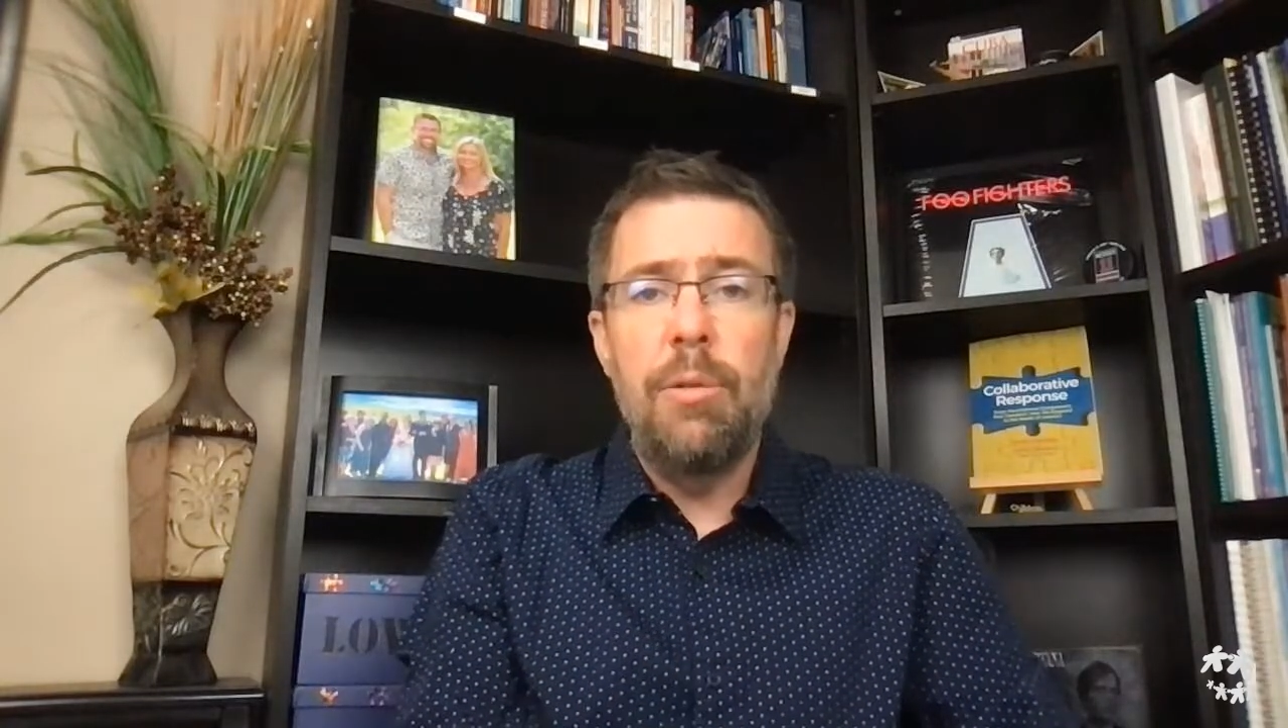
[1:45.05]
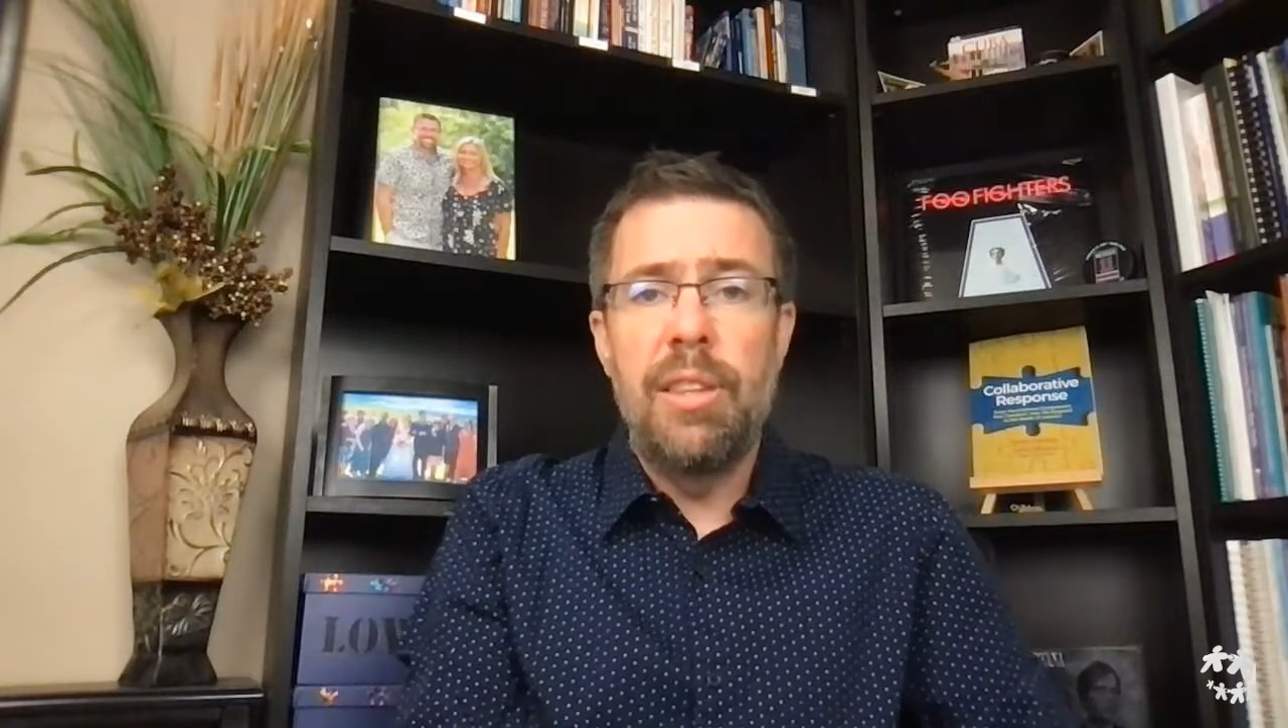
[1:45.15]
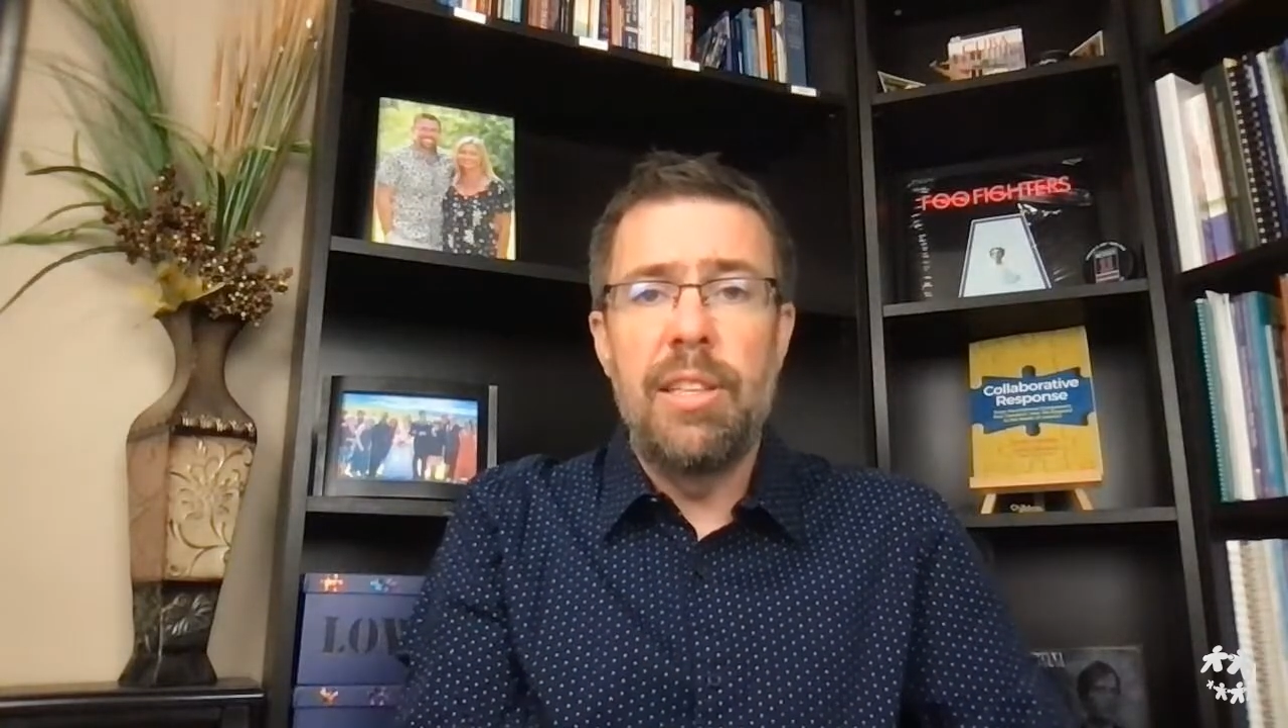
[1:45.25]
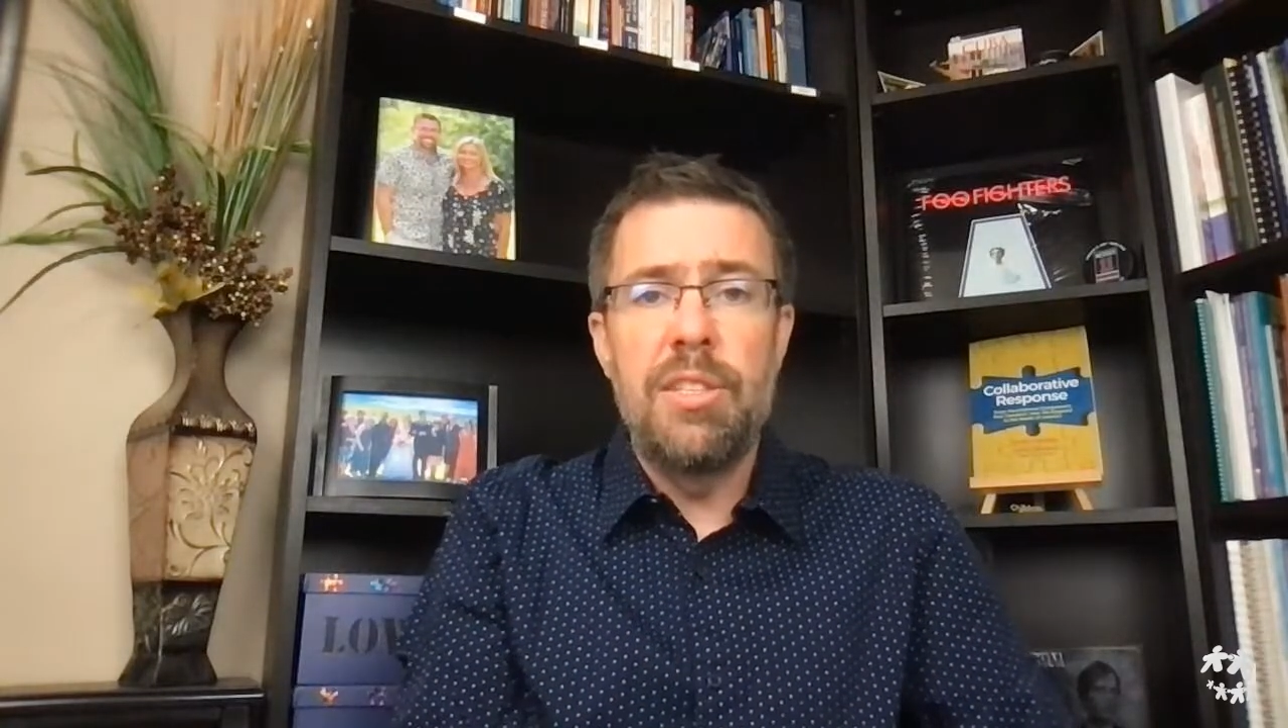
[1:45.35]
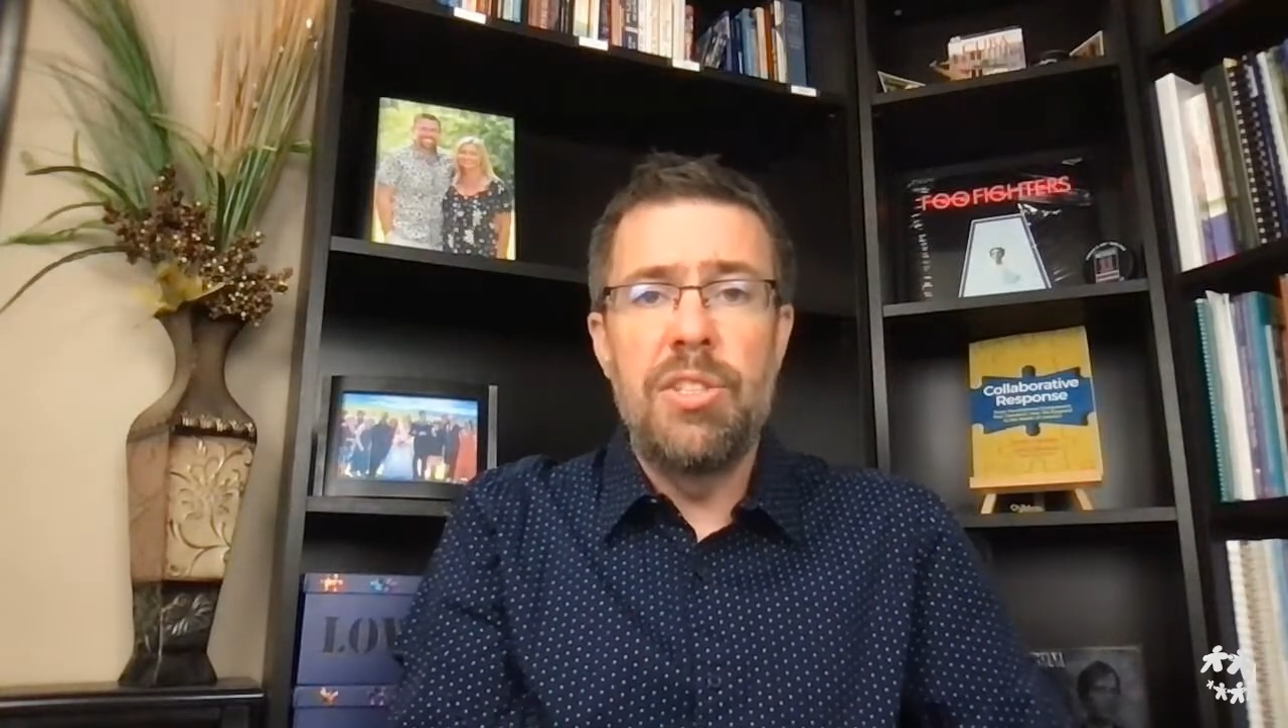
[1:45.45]

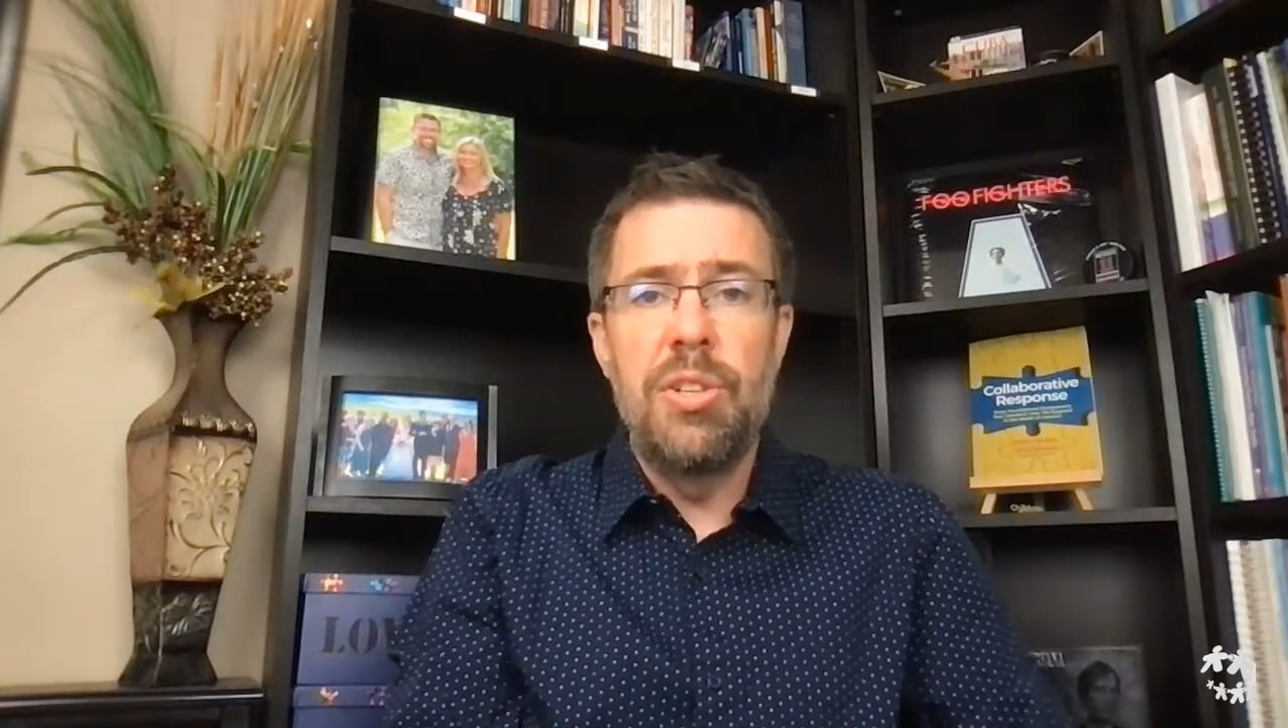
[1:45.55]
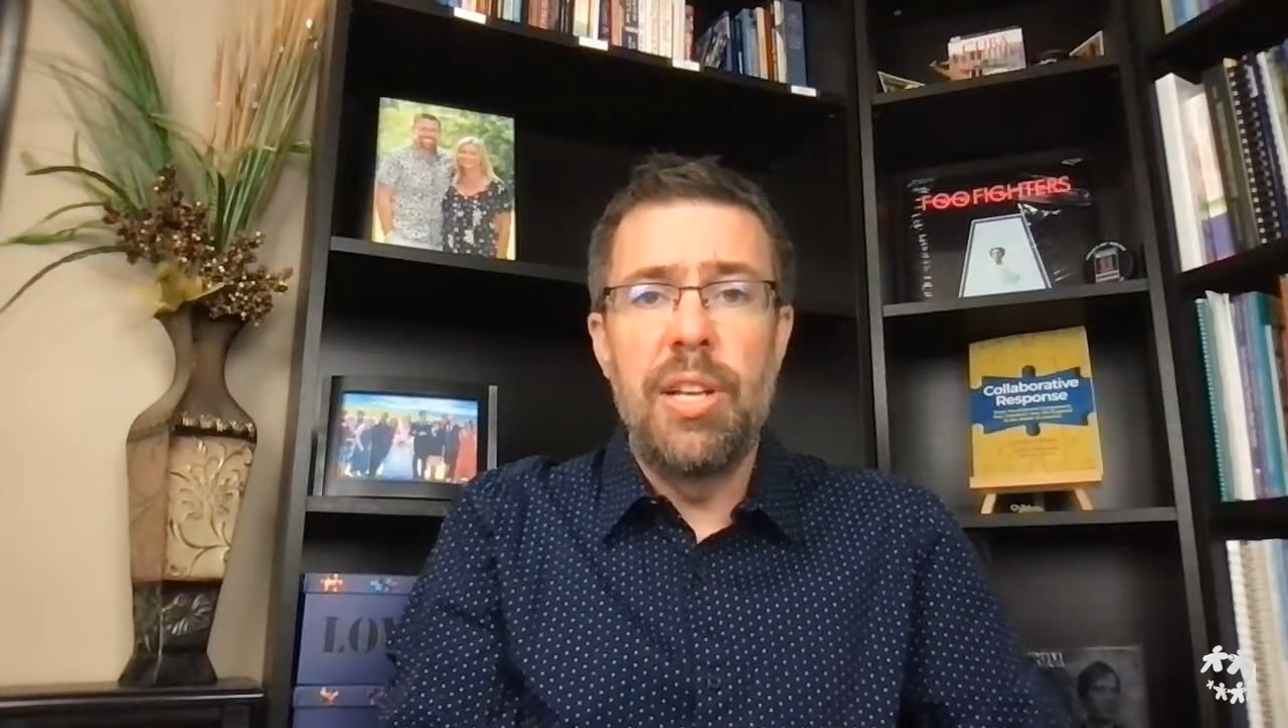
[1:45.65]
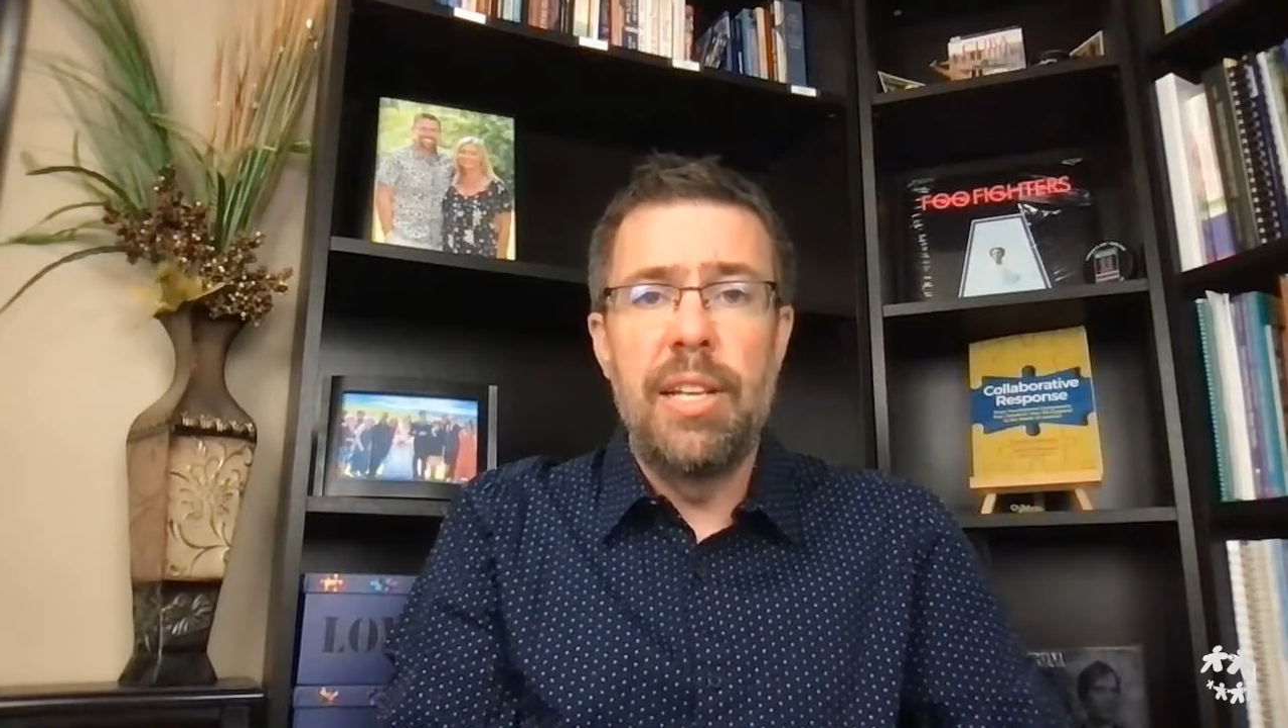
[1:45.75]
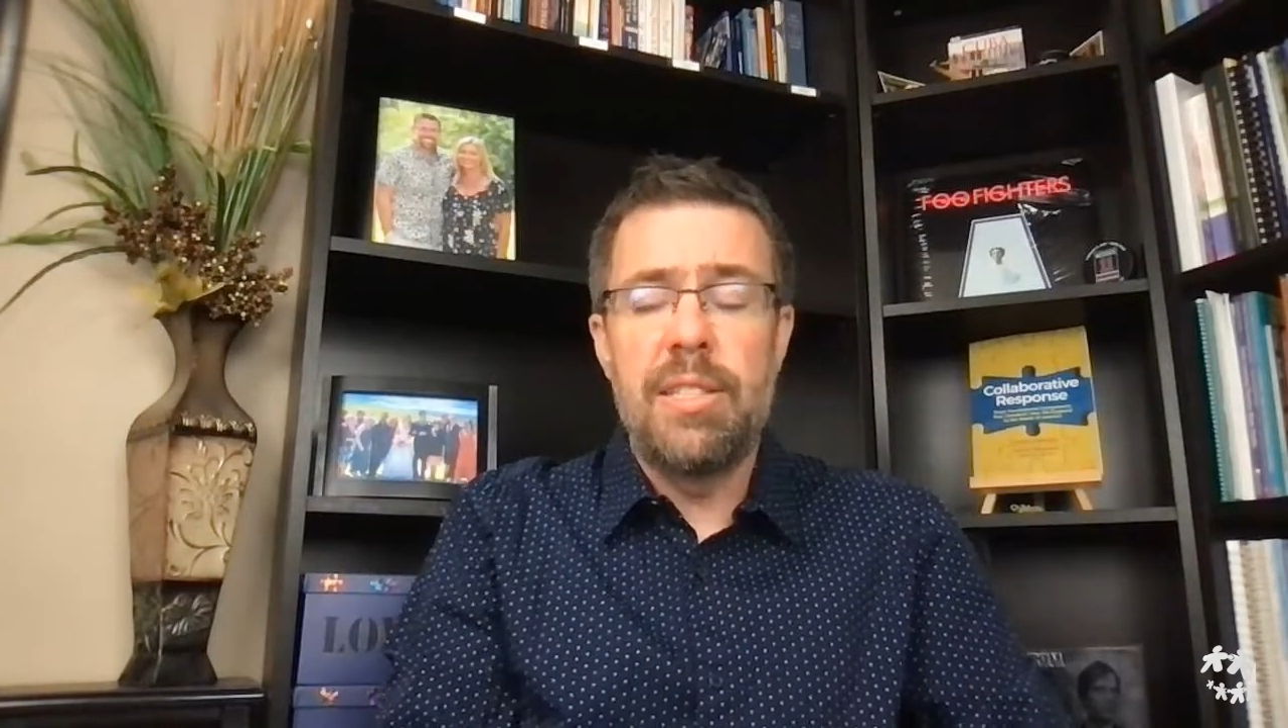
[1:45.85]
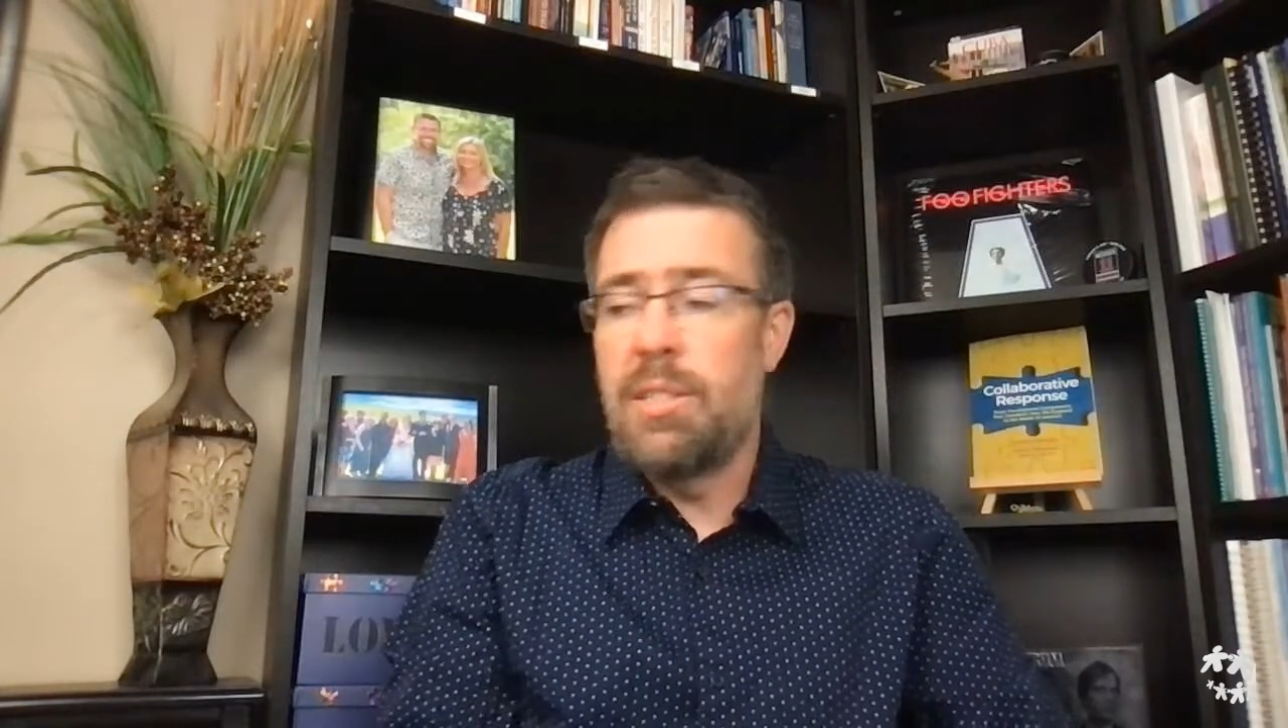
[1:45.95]
with the students,